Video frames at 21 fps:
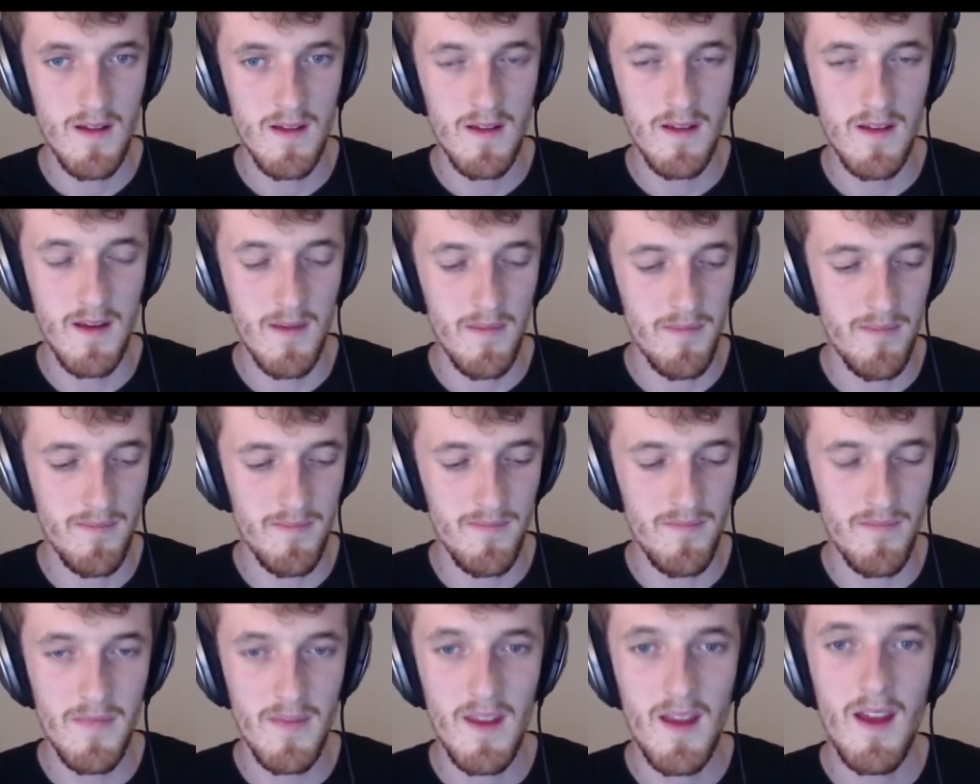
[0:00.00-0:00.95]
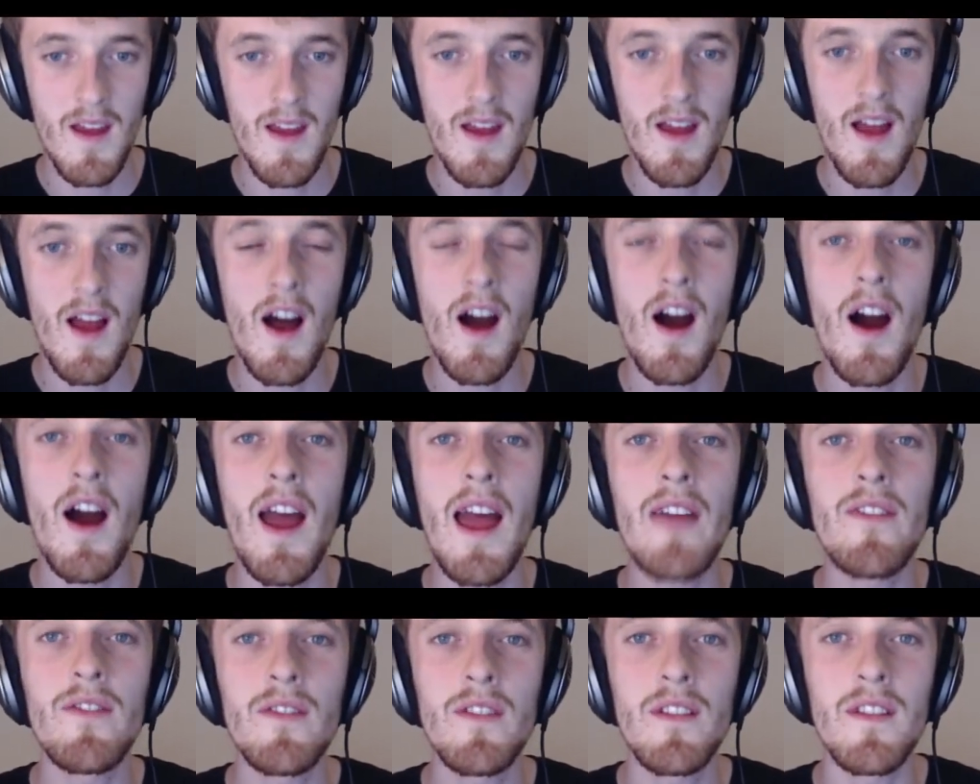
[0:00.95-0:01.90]
Yep. I
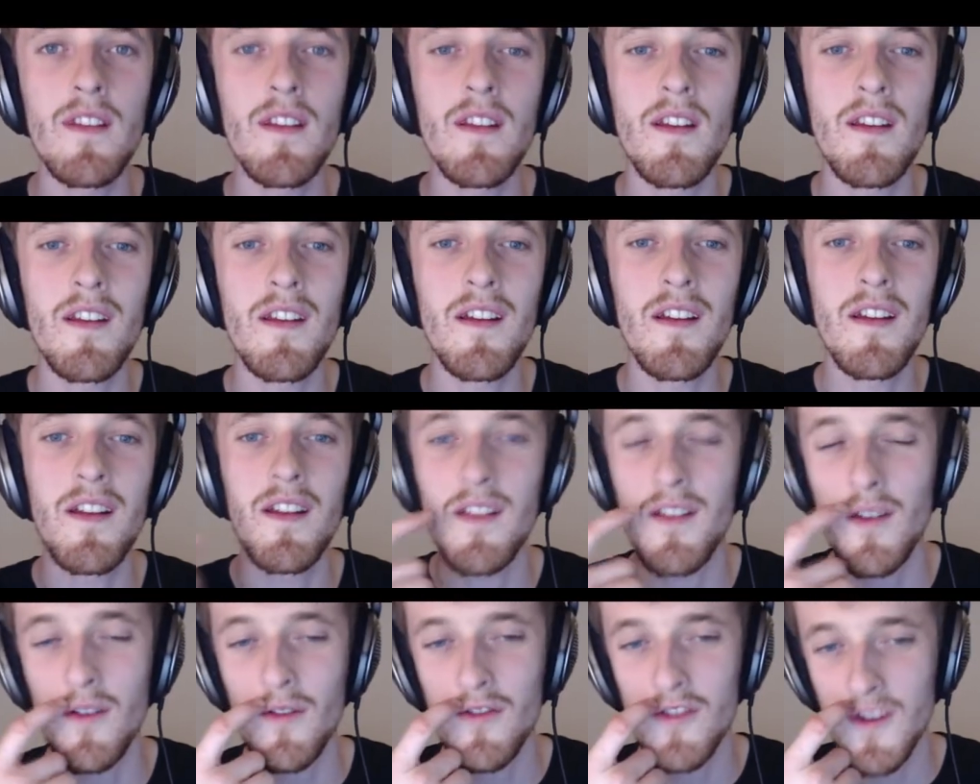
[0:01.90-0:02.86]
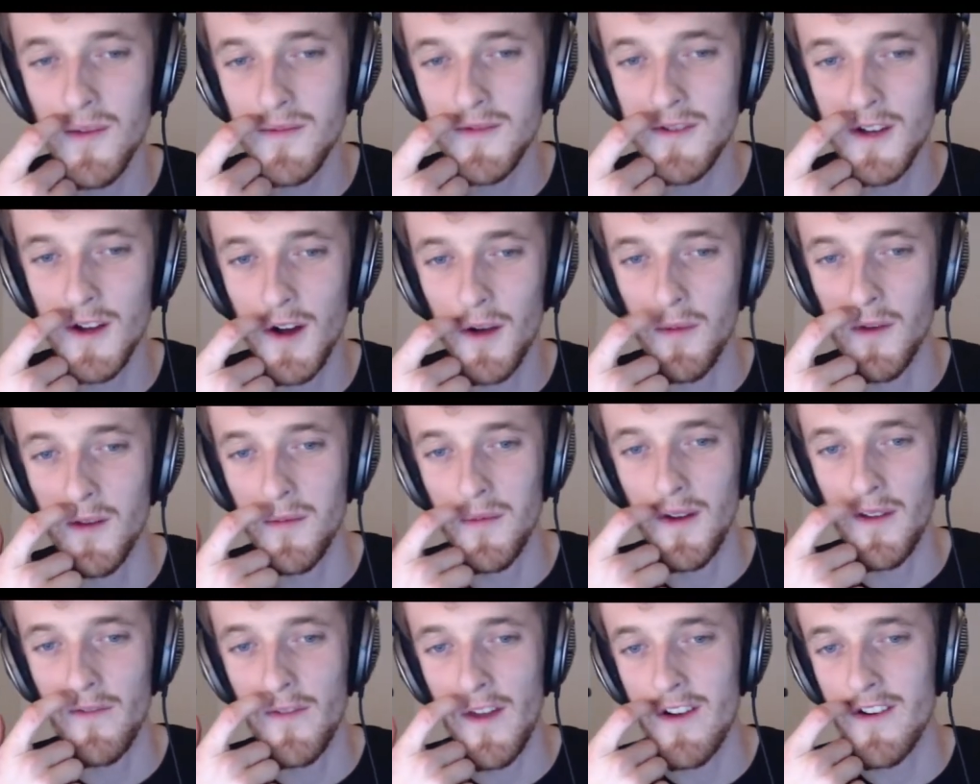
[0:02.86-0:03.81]
haven't. So Chimchar was
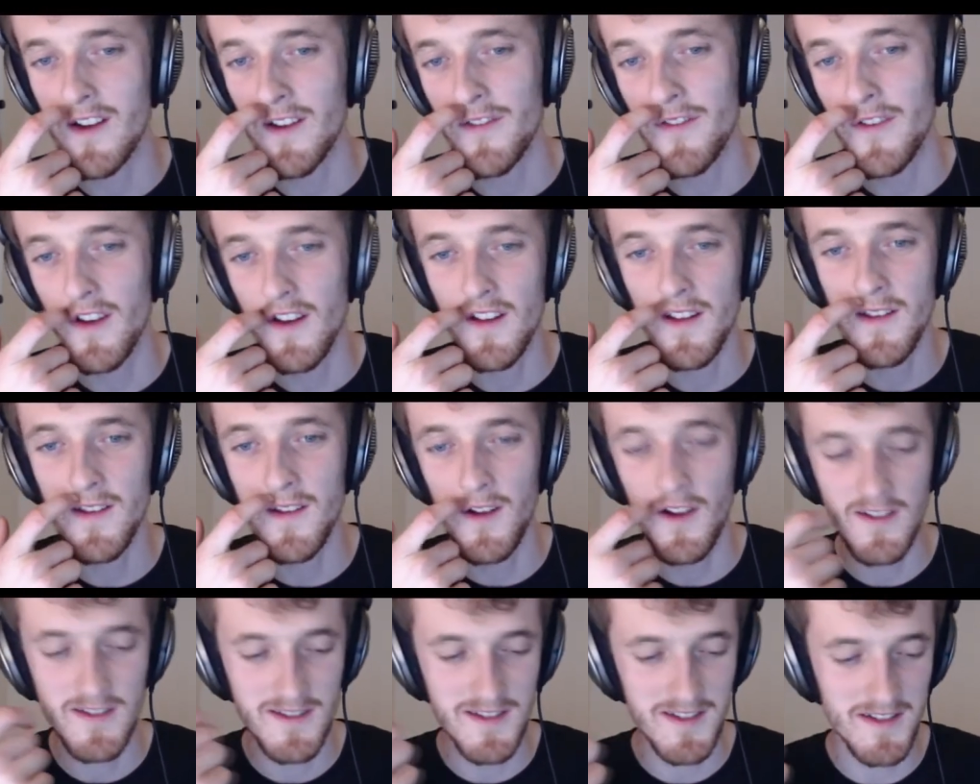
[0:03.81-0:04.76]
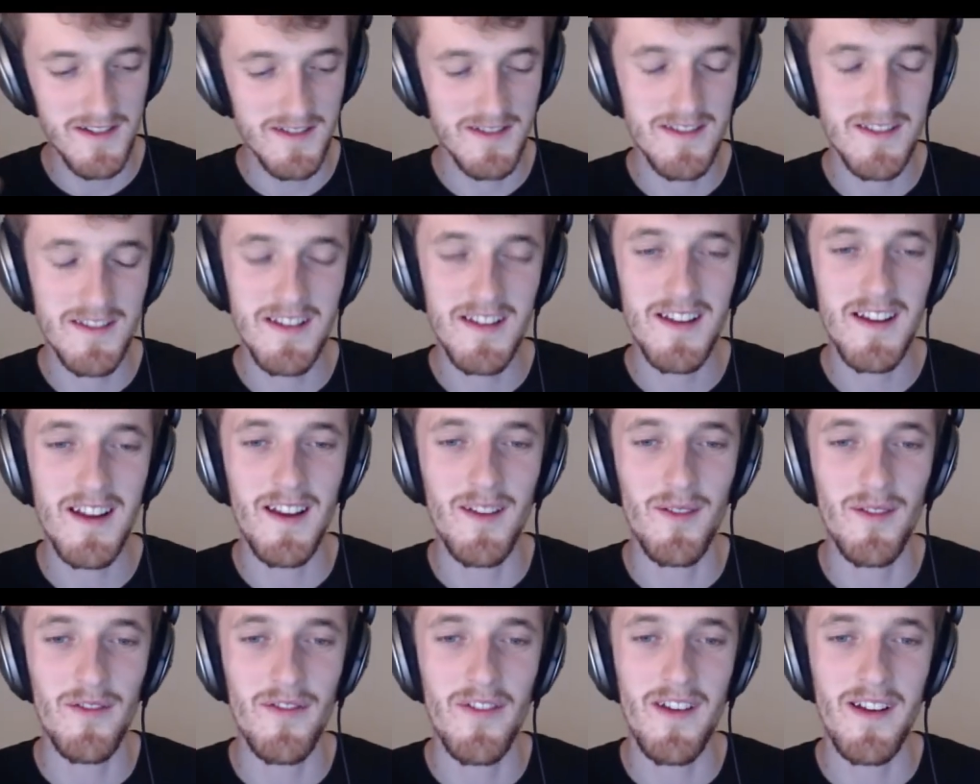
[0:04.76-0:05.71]
my very first starter, and it
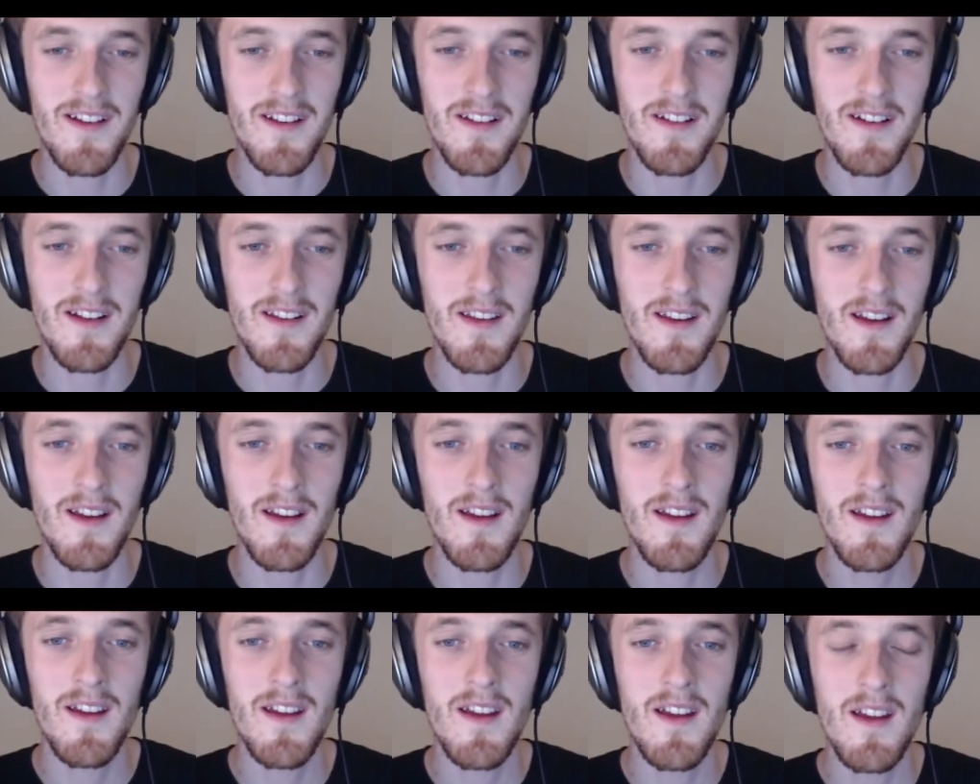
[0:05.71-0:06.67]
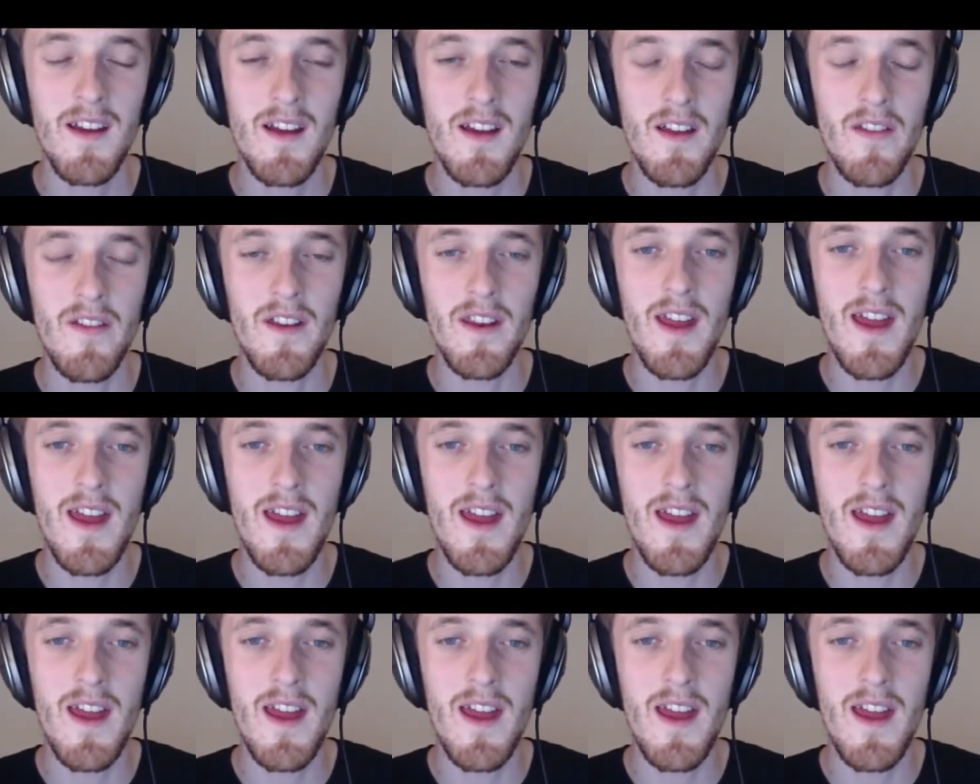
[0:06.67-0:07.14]
was very exciting. And then